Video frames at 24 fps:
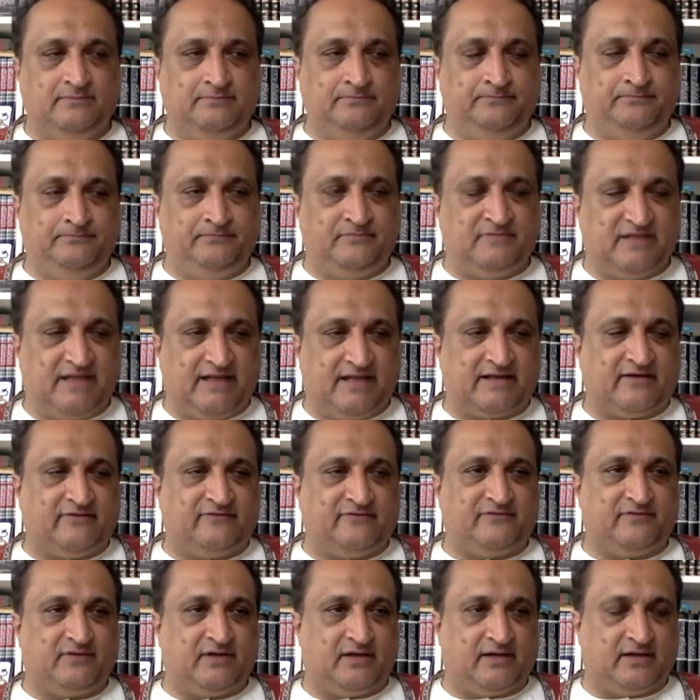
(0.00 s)
leg
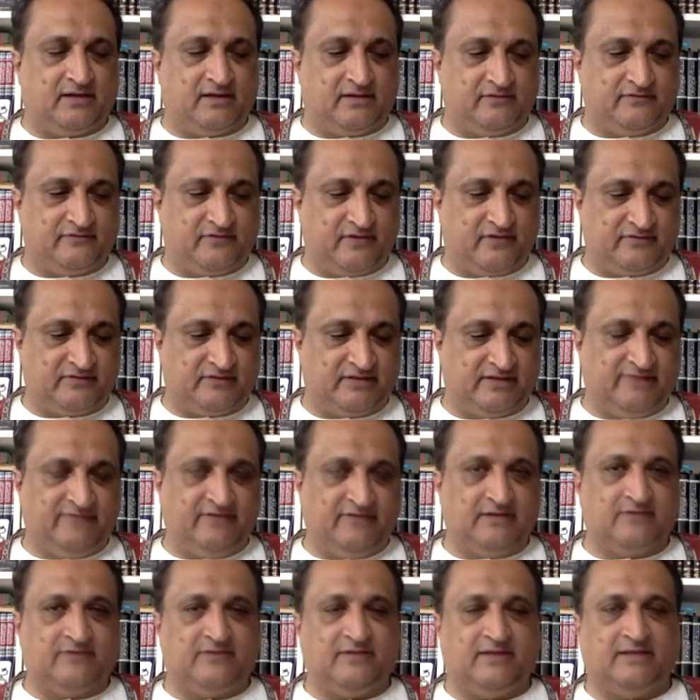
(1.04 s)
of, uh, of, a
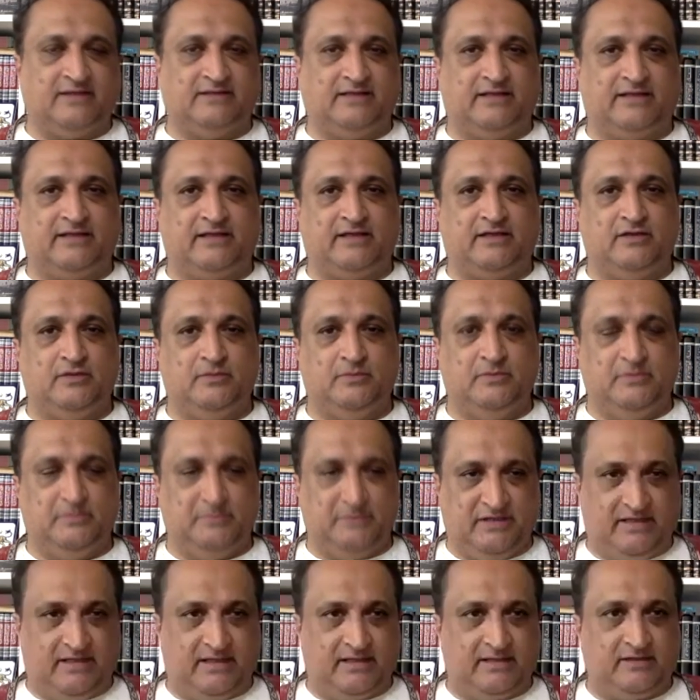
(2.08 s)
living thing like a human
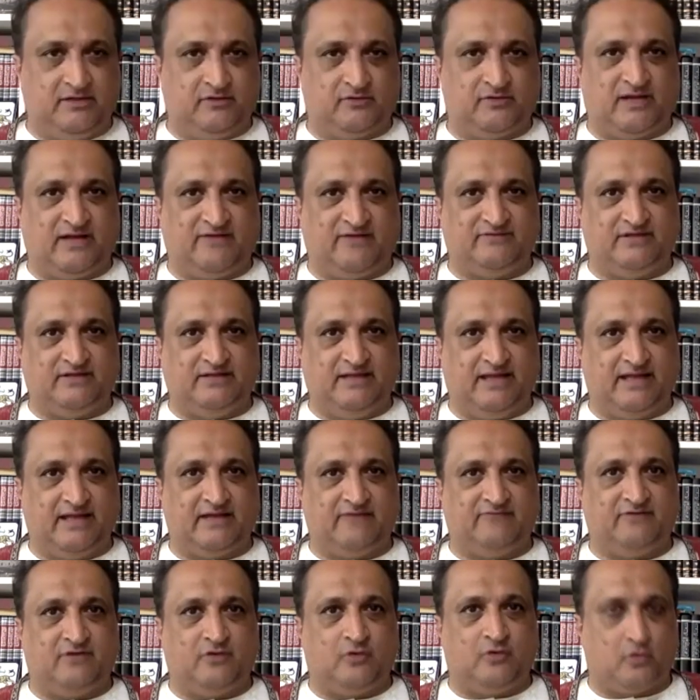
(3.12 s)
being you could have the leg
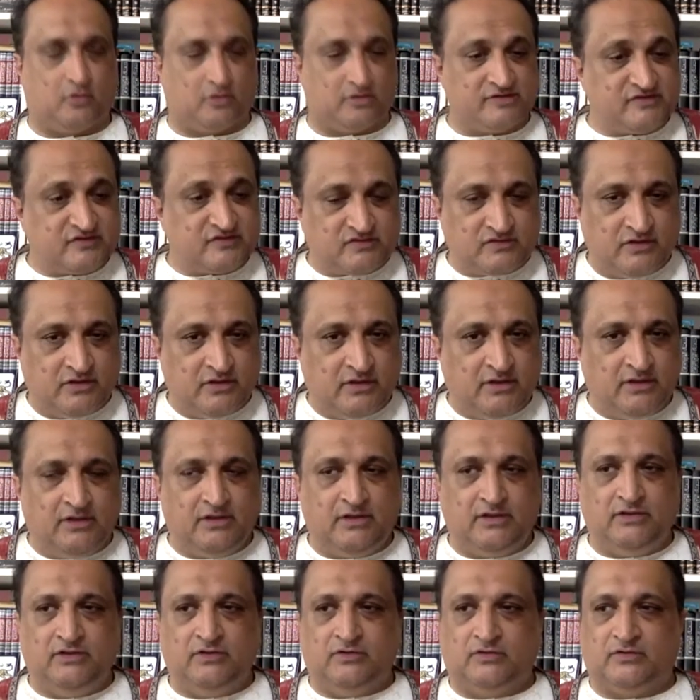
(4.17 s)
of a horse
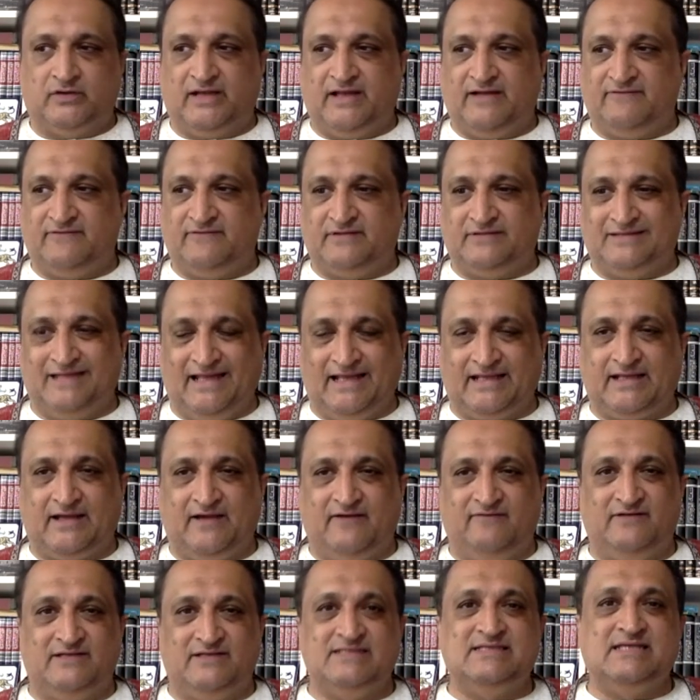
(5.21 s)
you could have the leg
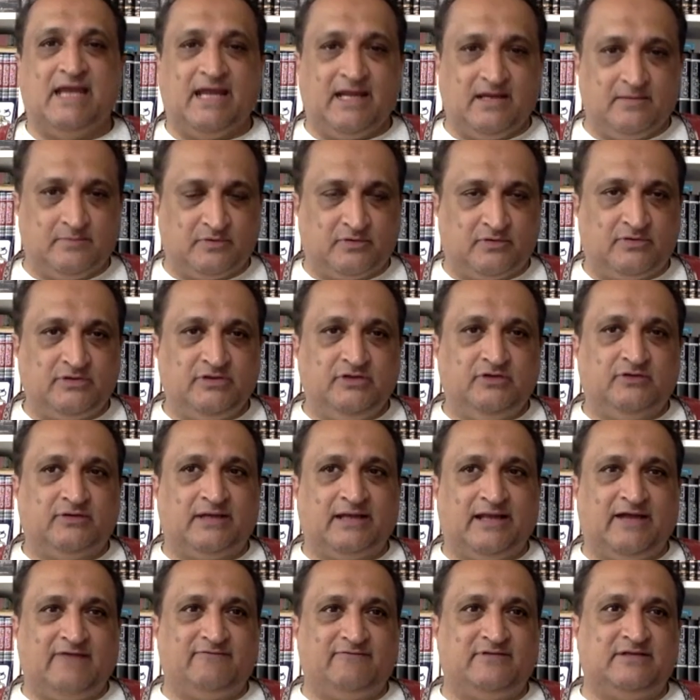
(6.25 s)
of a table you can
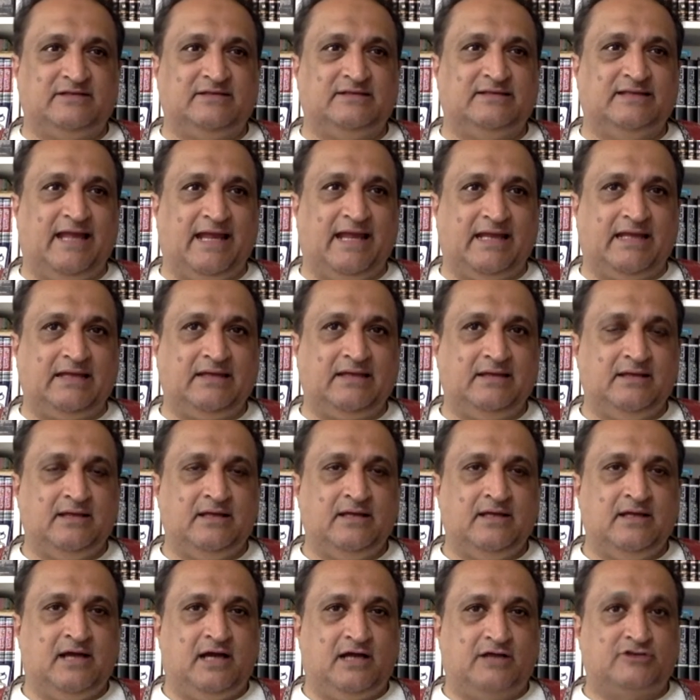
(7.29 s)
have the leg
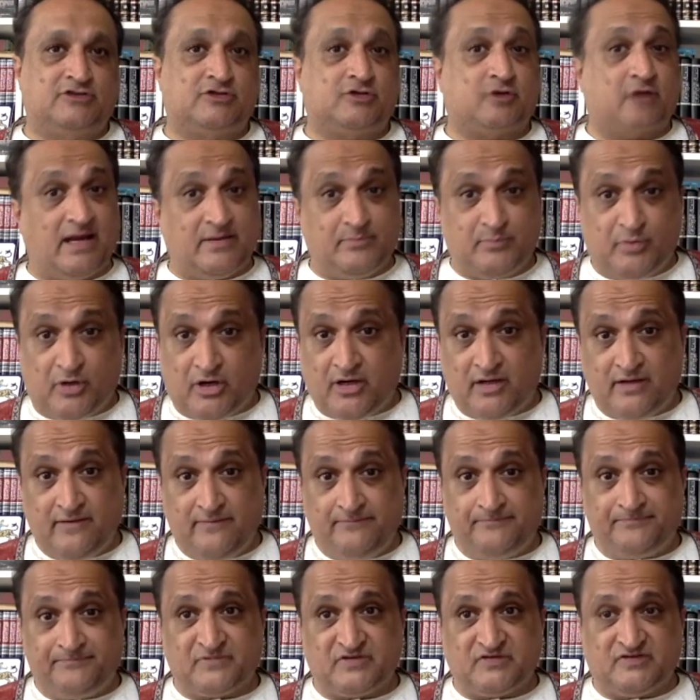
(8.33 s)
a tripod
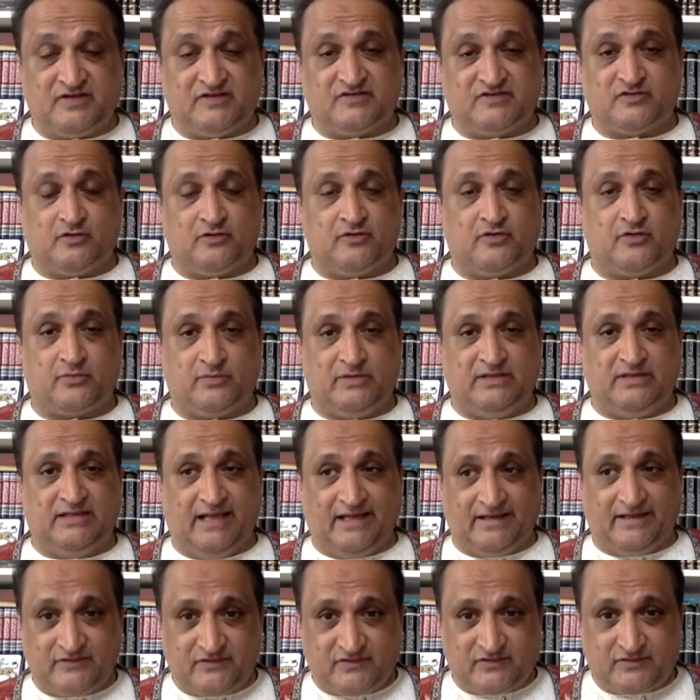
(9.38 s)
sits on three
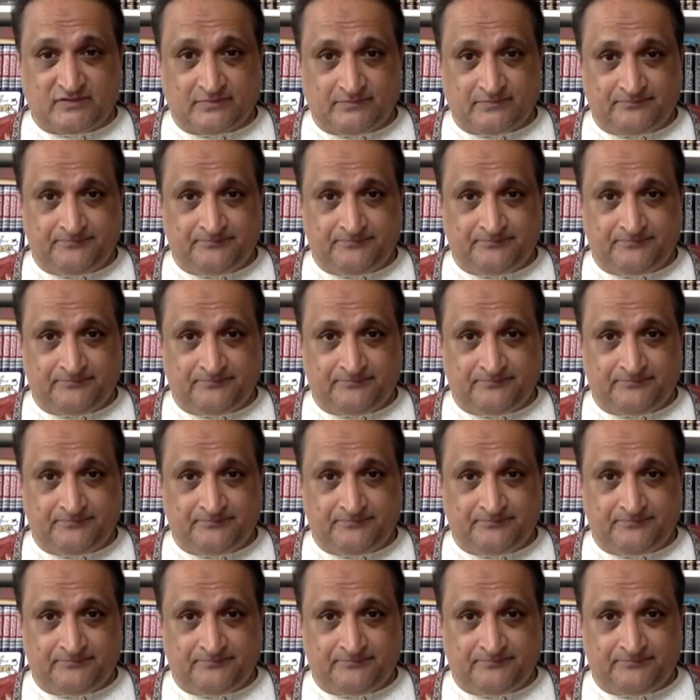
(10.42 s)
legs